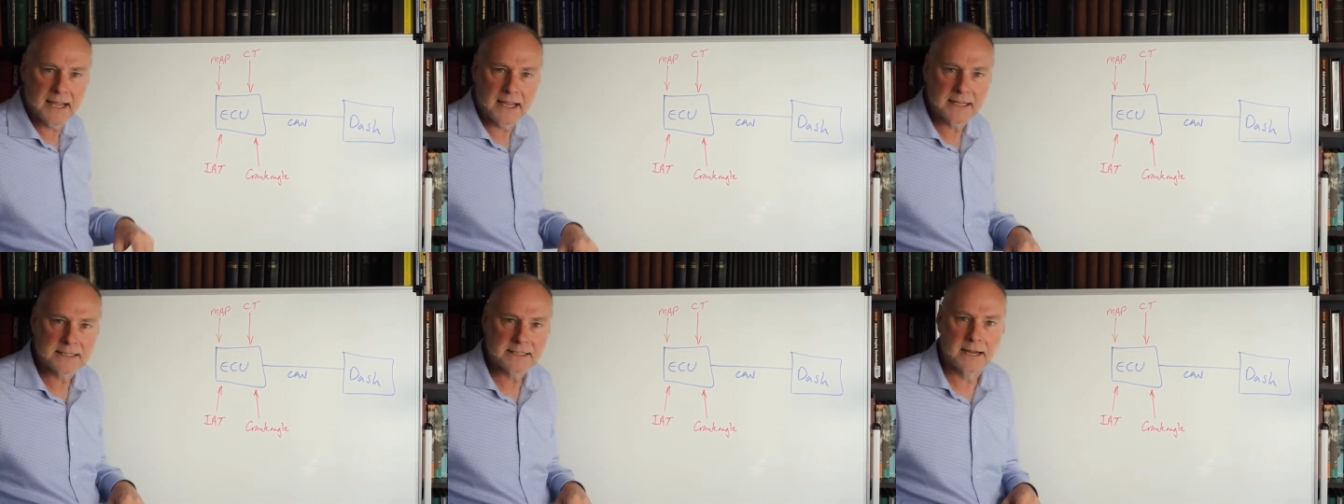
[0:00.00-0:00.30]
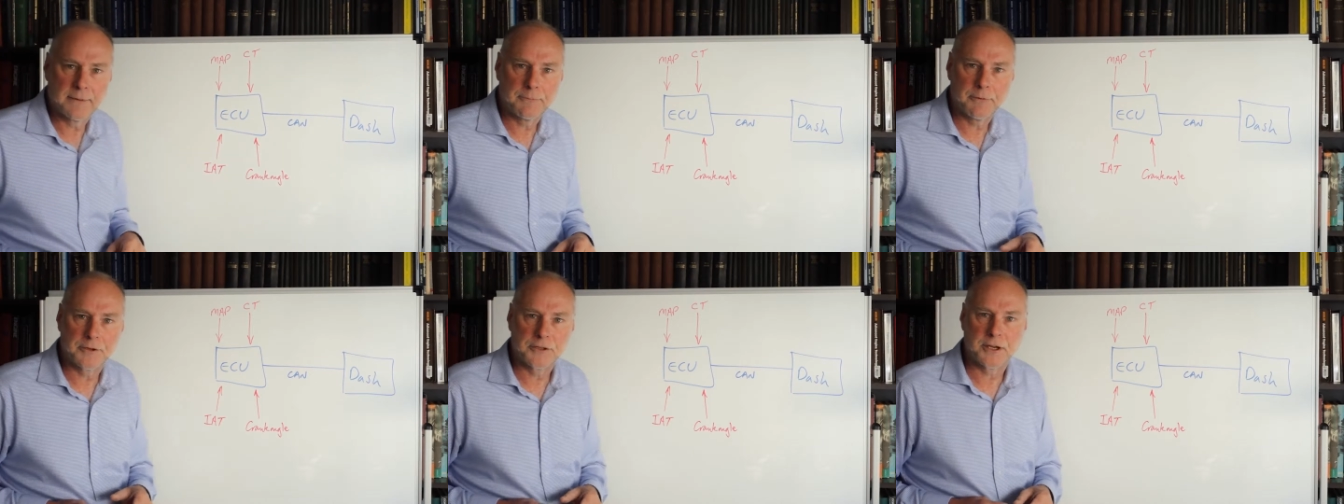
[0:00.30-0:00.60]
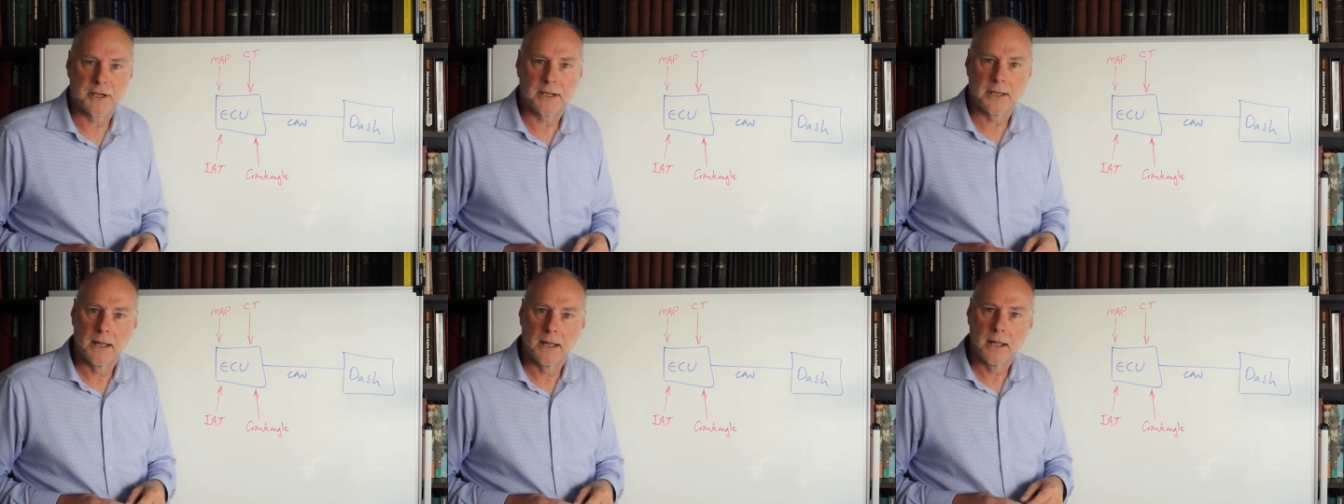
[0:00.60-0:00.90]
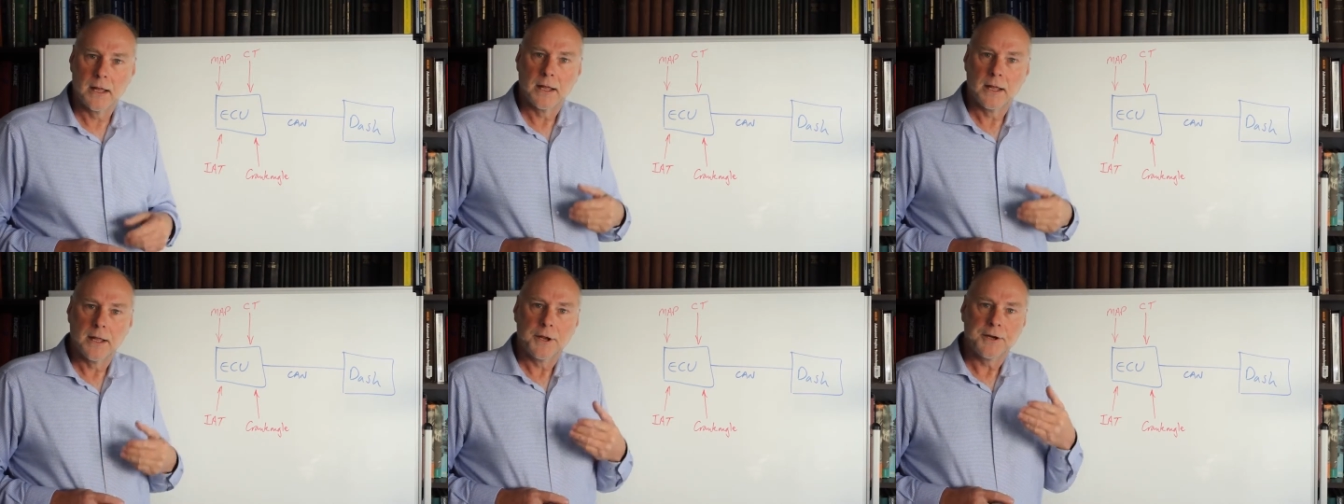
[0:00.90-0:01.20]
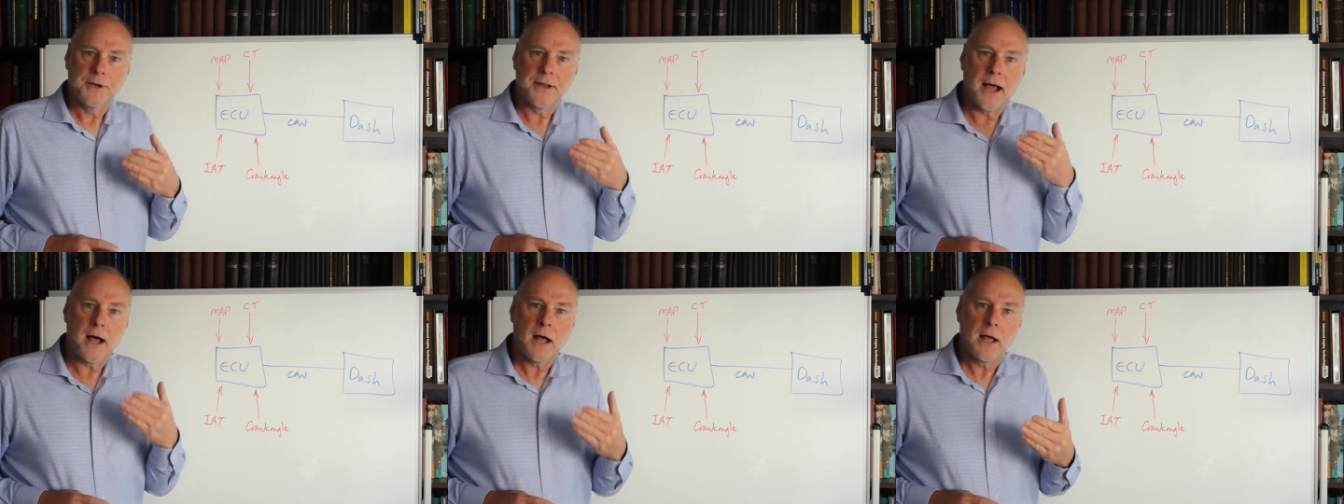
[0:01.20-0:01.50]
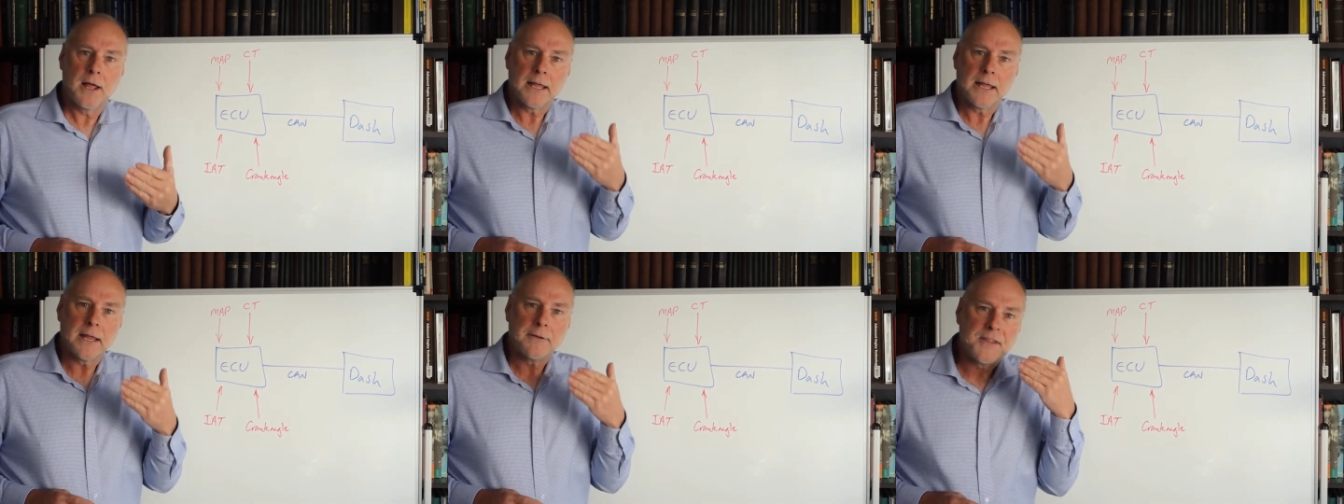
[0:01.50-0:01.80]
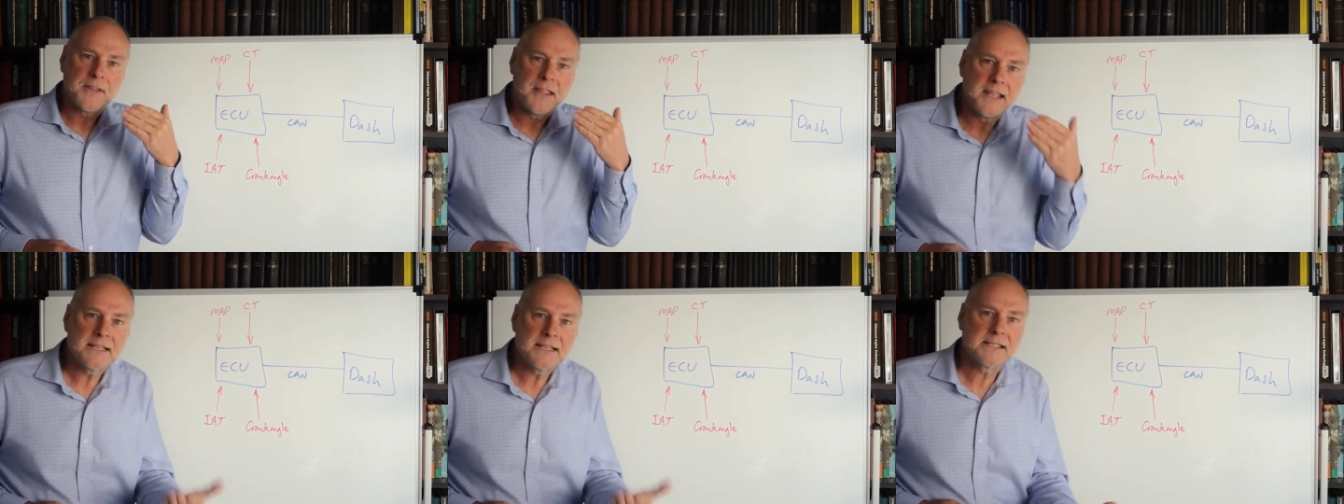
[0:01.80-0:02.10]
air temperature. Now, if
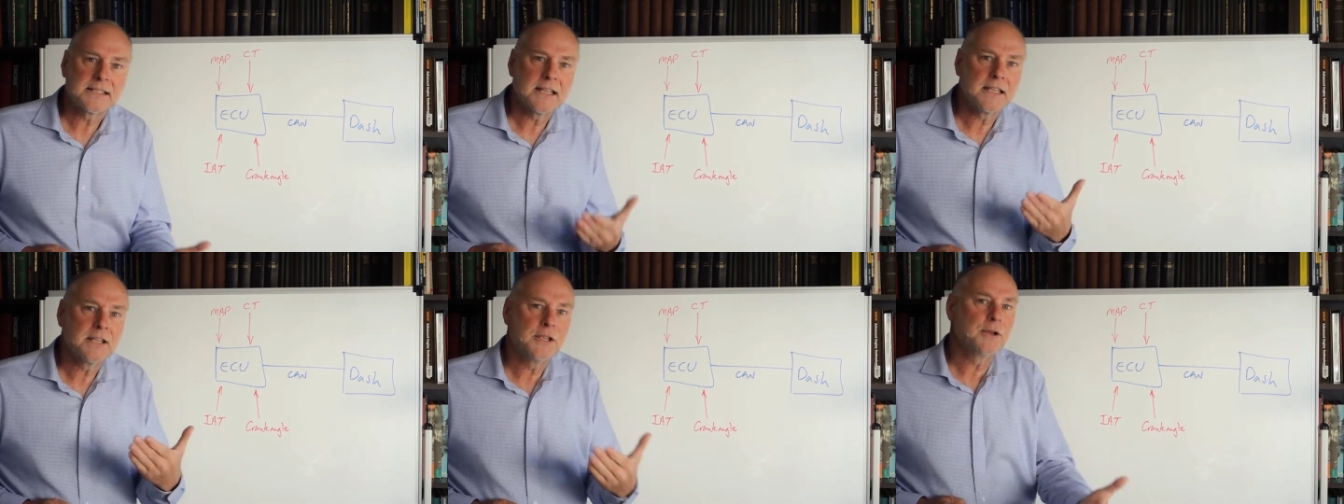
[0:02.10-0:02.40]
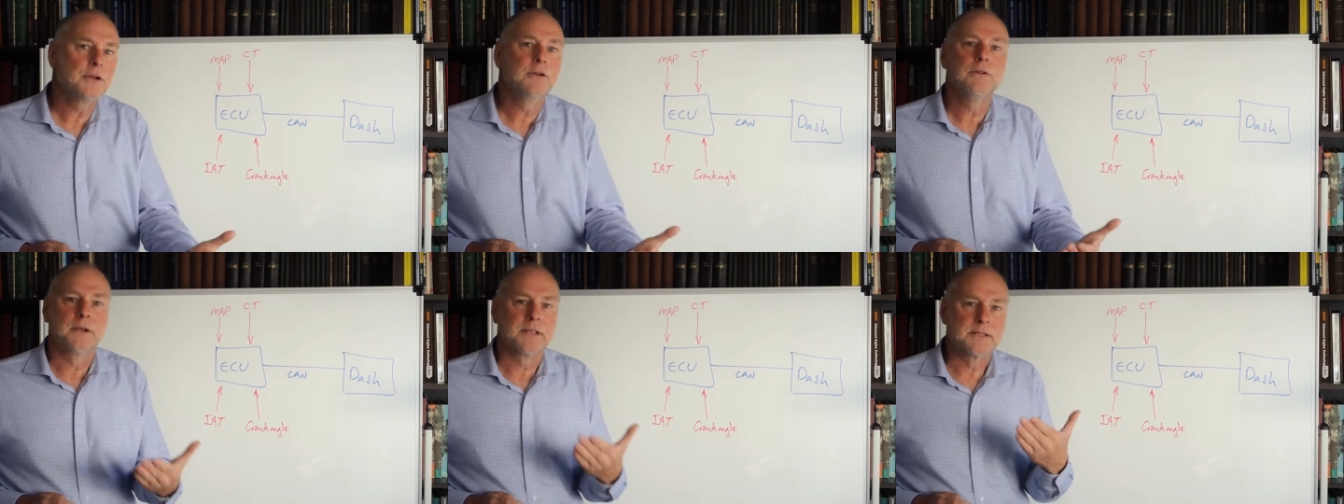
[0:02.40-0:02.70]
the ECU